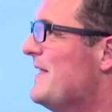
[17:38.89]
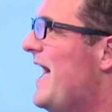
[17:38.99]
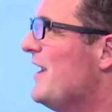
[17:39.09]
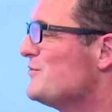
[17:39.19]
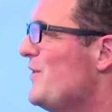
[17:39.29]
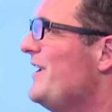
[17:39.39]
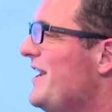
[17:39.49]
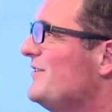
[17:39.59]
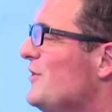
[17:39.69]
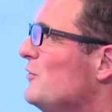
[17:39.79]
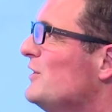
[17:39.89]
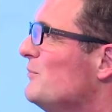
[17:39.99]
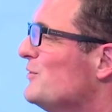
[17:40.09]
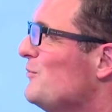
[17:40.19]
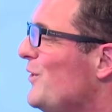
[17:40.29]
And it was quite anecdotal,
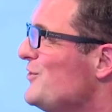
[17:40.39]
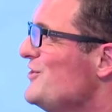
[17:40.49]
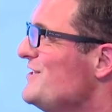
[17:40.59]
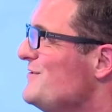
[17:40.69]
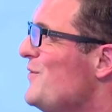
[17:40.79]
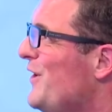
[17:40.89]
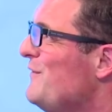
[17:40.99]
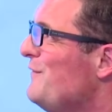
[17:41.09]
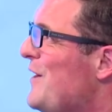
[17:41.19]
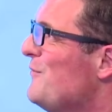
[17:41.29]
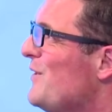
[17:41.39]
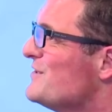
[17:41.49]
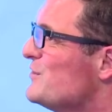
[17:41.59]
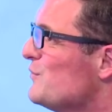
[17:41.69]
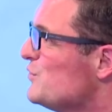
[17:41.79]
but what she what I found was
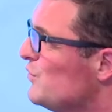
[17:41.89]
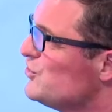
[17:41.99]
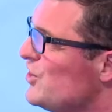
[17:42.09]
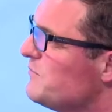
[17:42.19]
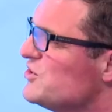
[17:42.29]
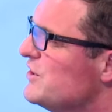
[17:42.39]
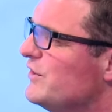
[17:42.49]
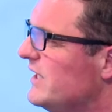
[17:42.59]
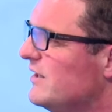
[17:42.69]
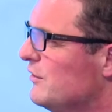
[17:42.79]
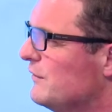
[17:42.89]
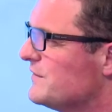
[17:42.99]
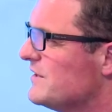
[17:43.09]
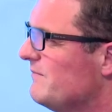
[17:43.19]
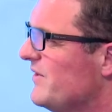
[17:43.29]
is there was one shop she really
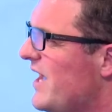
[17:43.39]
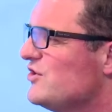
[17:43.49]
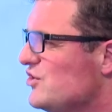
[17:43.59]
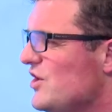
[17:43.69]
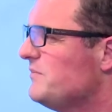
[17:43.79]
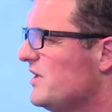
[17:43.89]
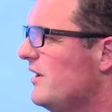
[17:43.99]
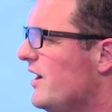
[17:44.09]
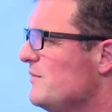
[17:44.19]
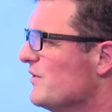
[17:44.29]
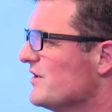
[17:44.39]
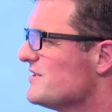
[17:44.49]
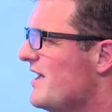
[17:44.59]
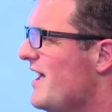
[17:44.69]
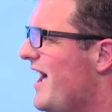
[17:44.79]
loved and she shopped online with it
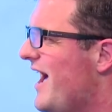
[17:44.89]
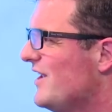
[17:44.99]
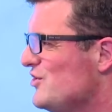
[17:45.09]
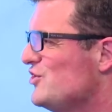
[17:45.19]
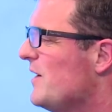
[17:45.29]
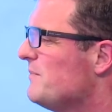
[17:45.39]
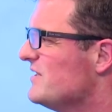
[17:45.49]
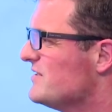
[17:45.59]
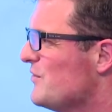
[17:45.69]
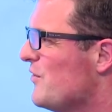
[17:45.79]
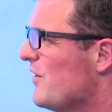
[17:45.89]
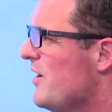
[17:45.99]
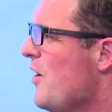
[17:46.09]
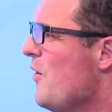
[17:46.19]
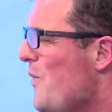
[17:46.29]
and she shopped in store.
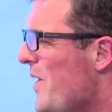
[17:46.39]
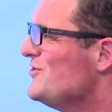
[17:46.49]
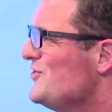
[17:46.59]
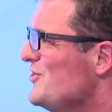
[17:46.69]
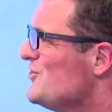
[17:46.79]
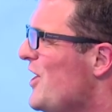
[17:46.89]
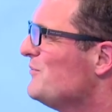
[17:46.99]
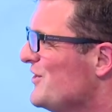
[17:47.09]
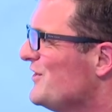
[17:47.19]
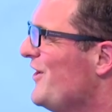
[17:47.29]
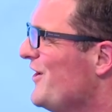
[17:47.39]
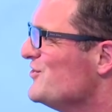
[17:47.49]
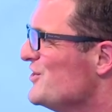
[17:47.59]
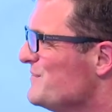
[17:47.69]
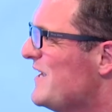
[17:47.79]
When she shopped online,
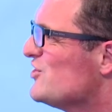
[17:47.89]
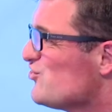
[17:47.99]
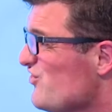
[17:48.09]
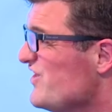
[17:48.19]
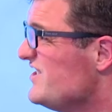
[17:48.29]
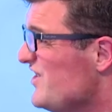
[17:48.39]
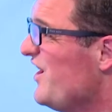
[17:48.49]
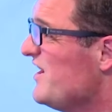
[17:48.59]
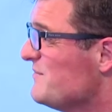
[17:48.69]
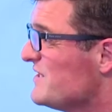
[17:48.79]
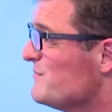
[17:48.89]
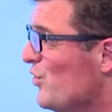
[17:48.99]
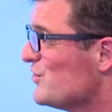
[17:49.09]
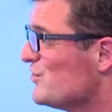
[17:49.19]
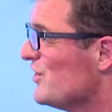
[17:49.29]
she spent three times as
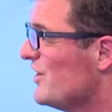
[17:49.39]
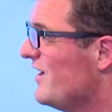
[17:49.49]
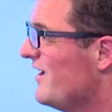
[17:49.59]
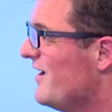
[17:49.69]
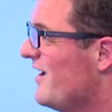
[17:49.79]
much wow.